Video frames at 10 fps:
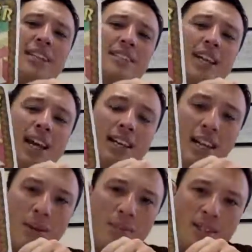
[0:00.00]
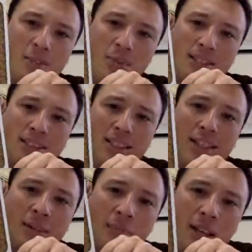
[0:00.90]
is not named
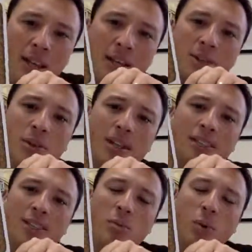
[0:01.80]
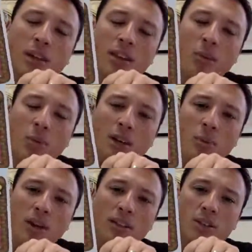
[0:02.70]
explicitly. So this is one that we
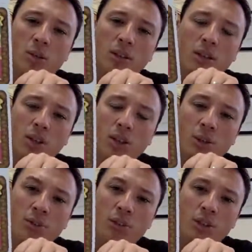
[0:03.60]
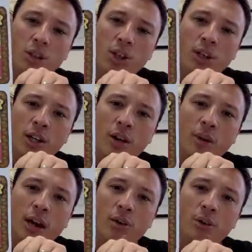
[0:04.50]
want to include to learn
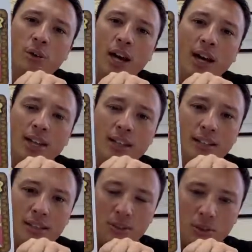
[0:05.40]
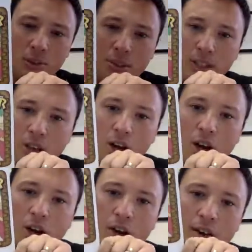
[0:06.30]
about who God is and who we
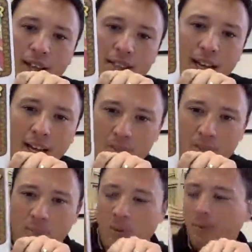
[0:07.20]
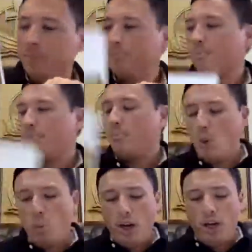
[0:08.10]
are as God's people.
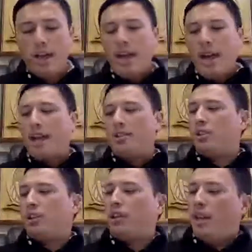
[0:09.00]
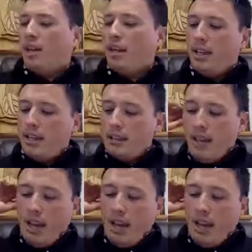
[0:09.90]
Well, Esther is